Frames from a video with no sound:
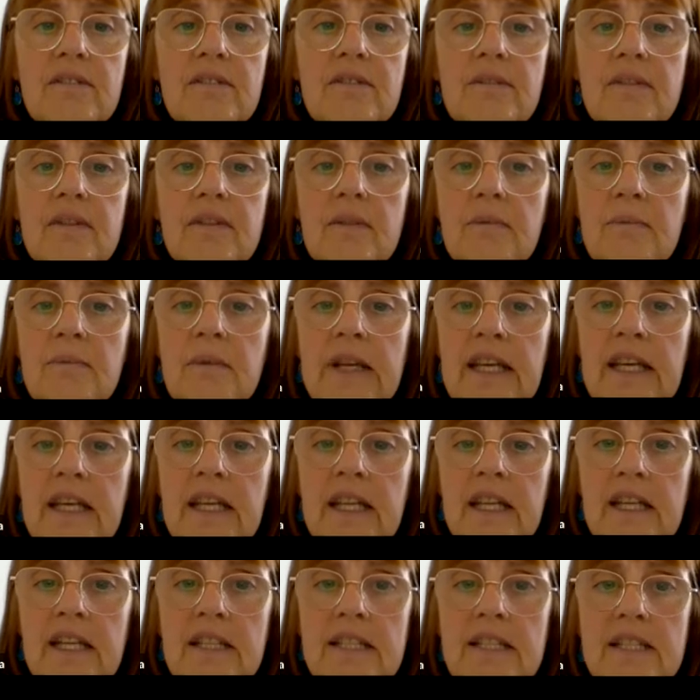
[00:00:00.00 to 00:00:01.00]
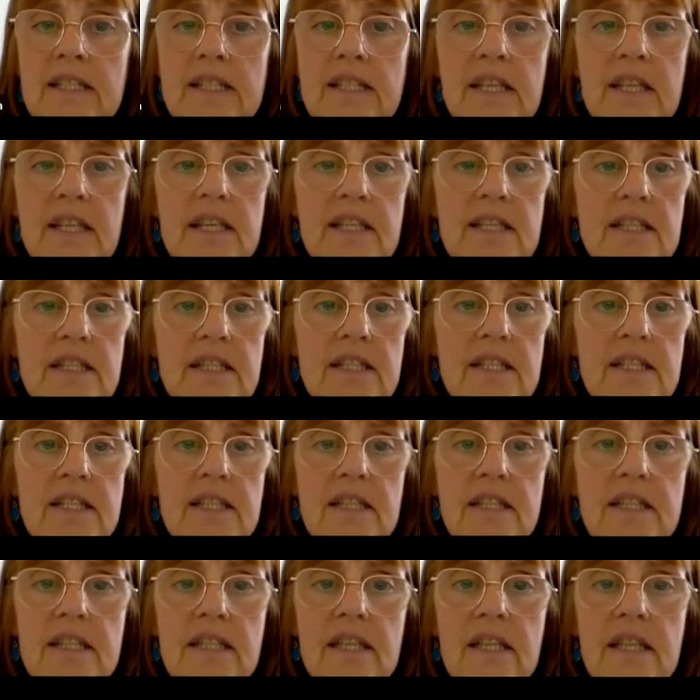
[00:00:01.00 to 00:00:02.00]
For me, this
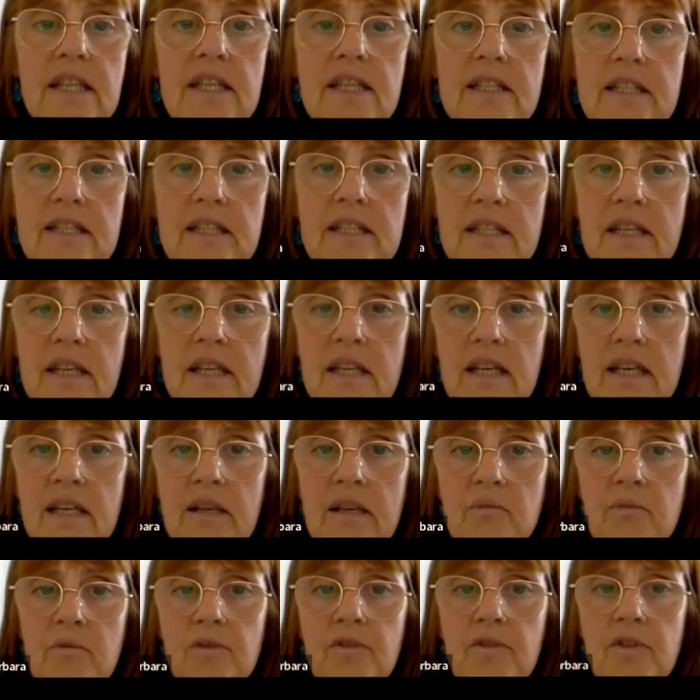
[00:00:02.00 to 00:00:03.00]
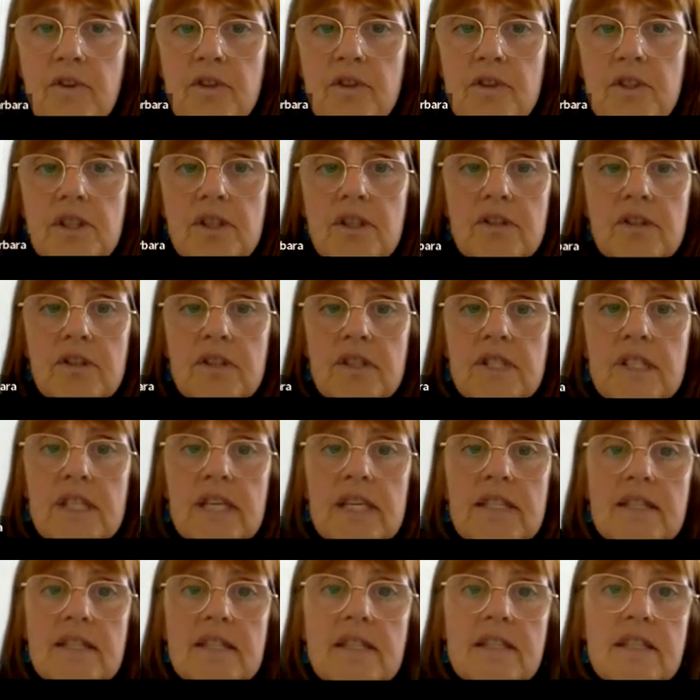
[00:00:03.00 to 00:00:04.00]
photo
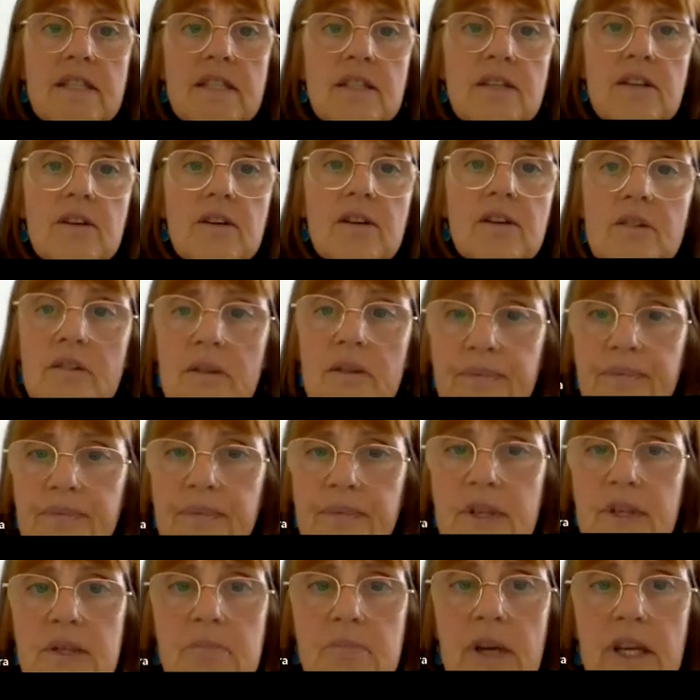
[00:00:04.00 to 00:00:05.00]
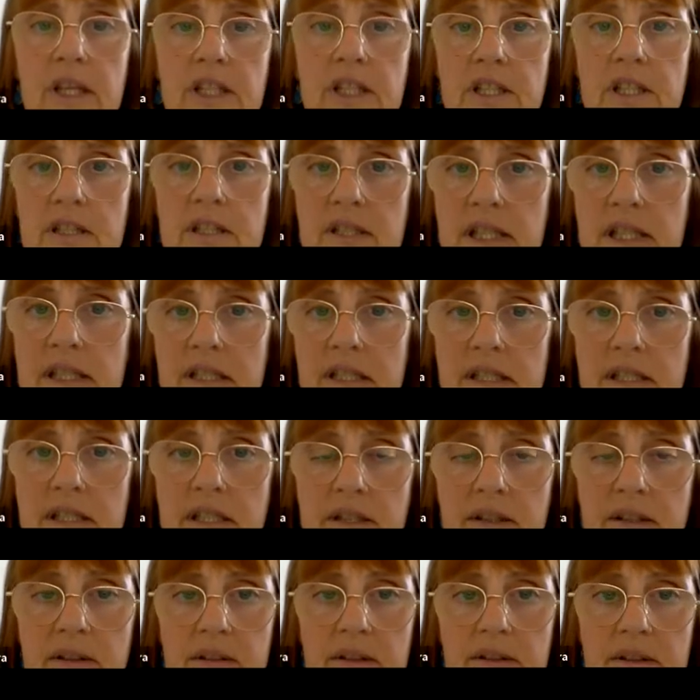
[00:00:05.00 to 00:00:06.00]
says it all. This picture says it
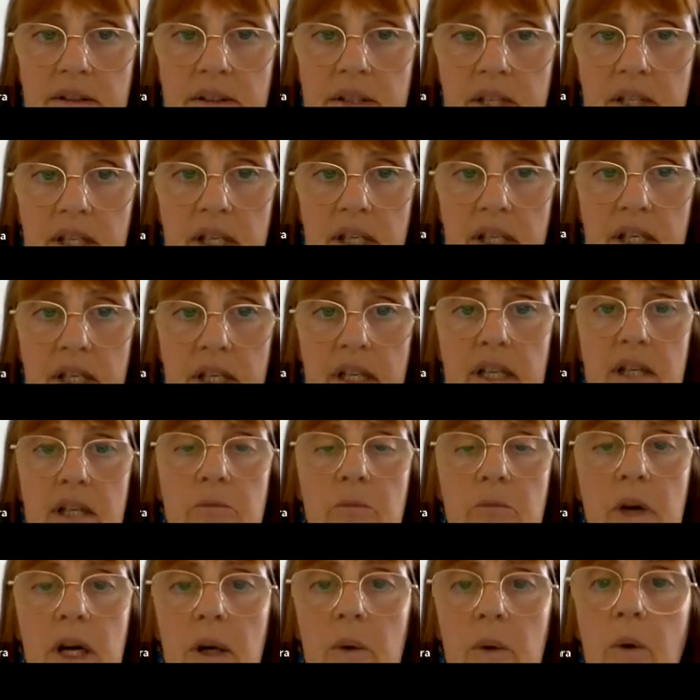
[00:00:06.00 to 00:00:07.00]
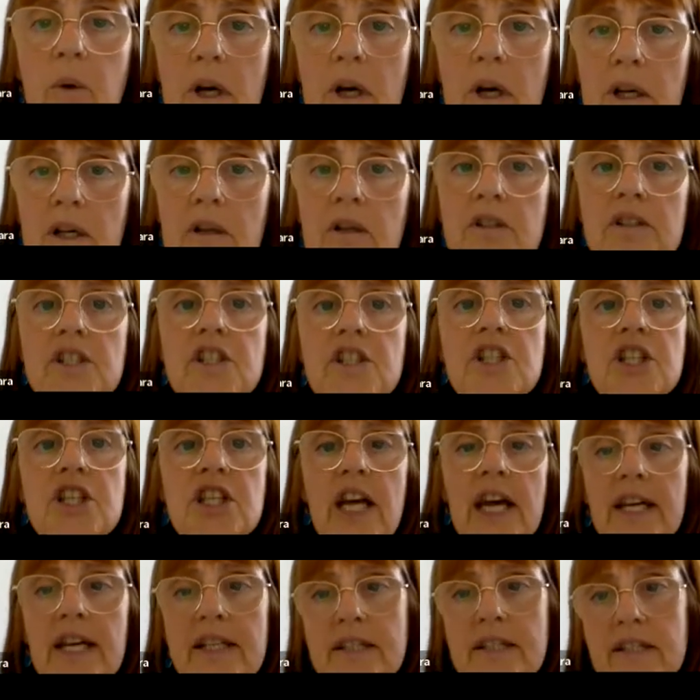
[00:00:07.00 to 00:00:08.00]
all. My world
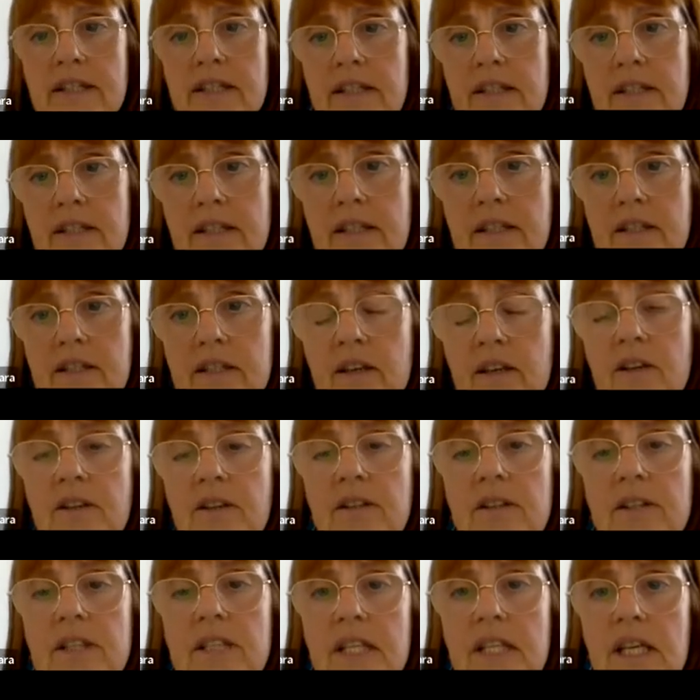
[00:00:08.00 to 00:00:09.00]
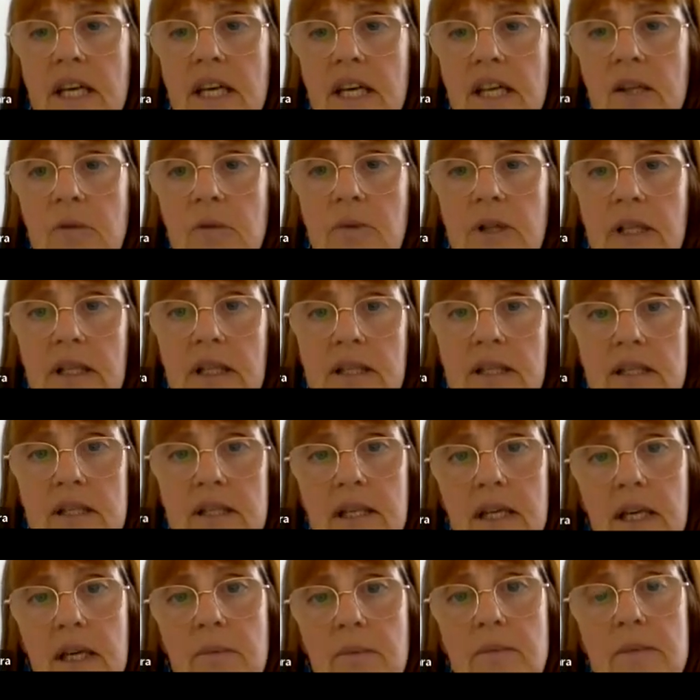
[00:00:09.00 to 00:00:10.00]
shattered on the day the police
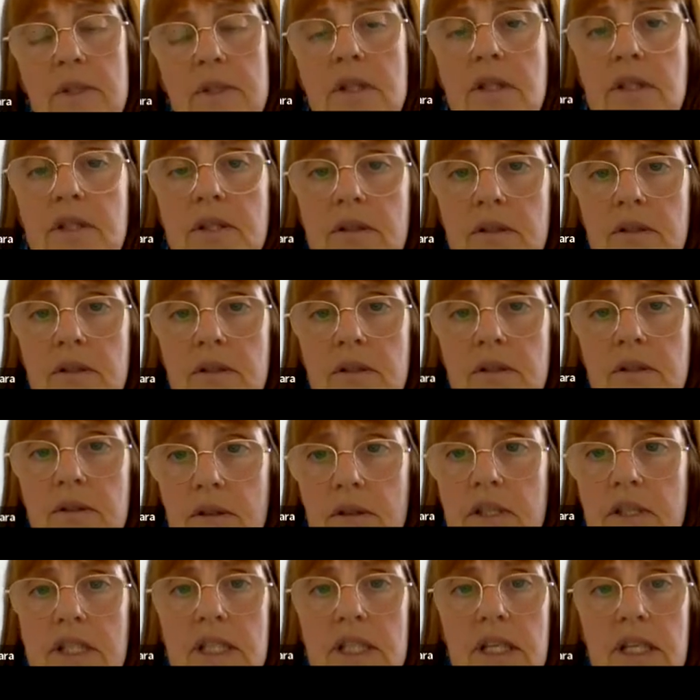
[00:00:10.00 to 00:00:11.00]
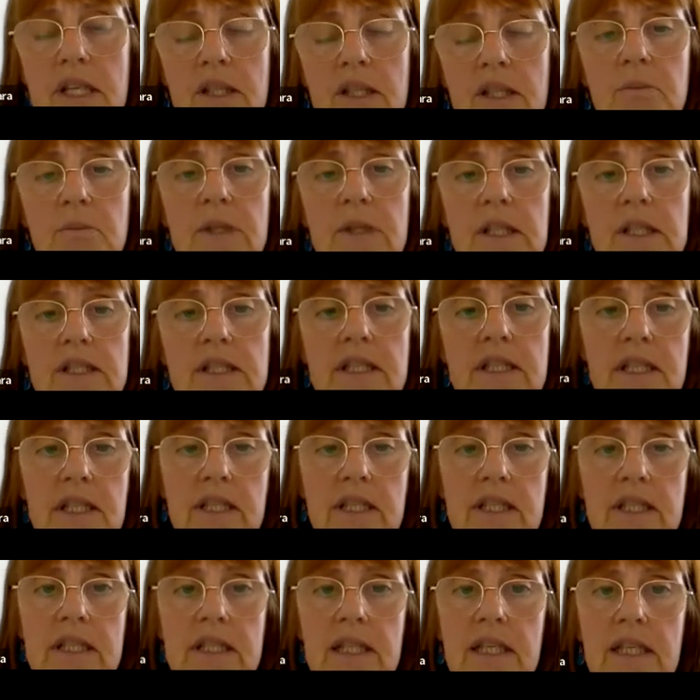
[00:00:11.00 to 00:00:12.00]
came to the door to tell me that
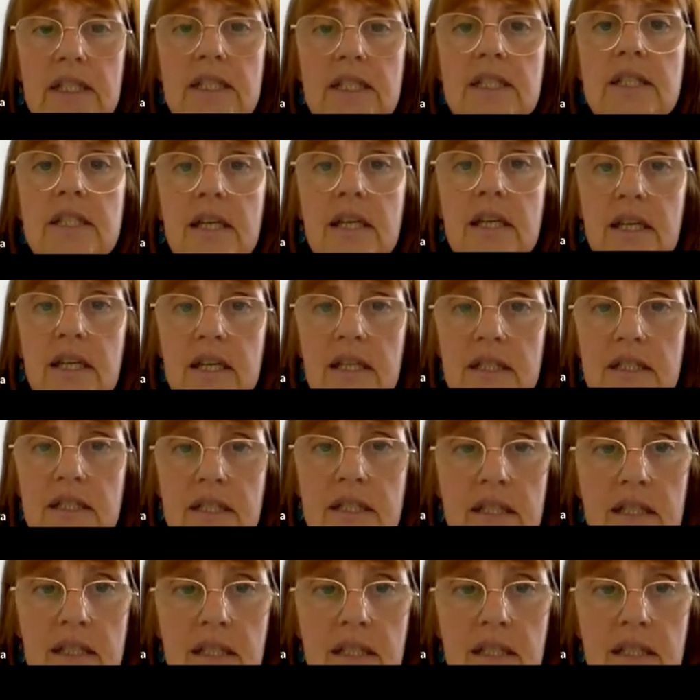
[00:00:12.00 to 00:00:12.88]
Andy had died.